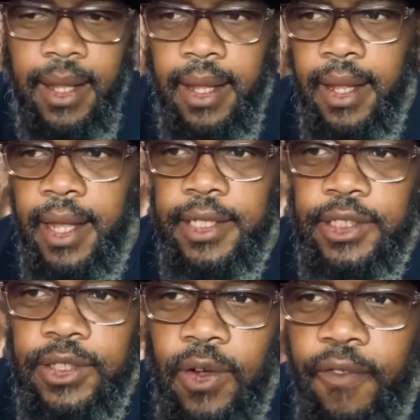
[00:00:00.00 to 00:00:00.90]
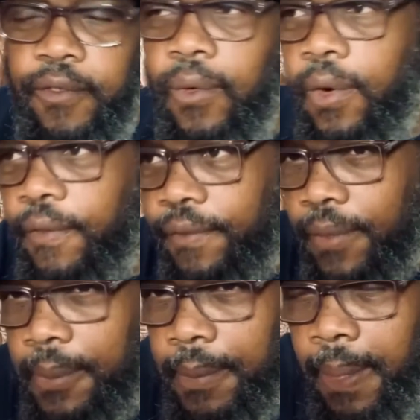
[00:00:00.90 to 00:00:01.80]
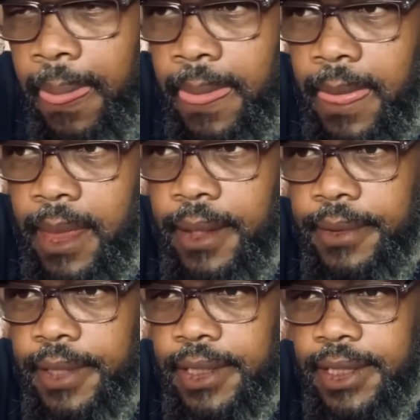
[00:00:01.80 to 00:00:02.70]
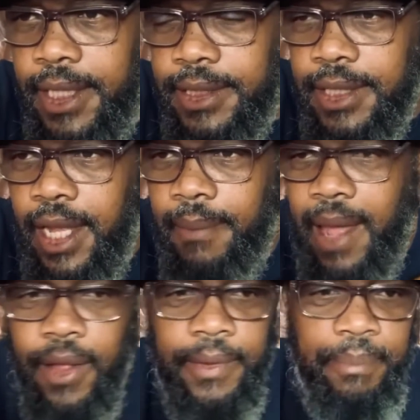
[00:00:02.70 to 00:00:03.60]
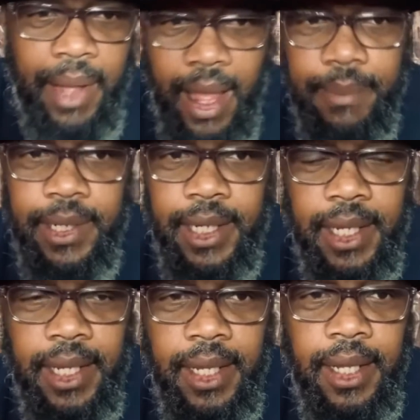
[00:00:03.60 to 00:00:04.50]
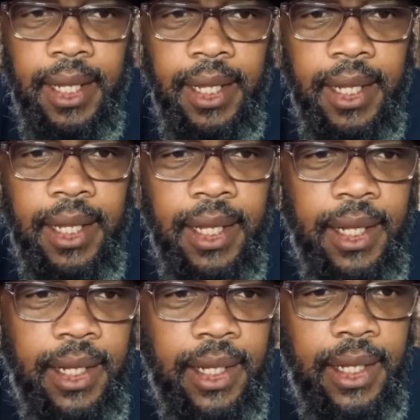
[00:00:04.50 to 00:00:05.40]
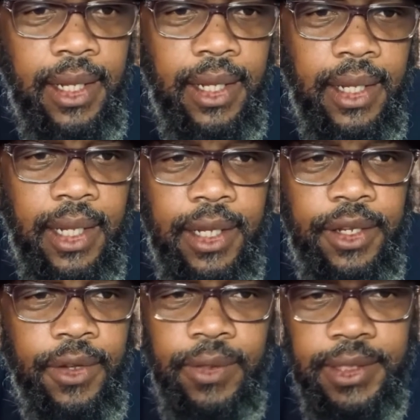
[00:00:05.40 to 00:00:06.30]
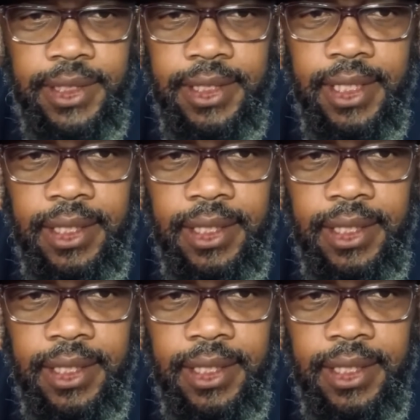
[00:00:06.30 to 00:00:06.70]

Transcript: and so forth can just come out in public in unison,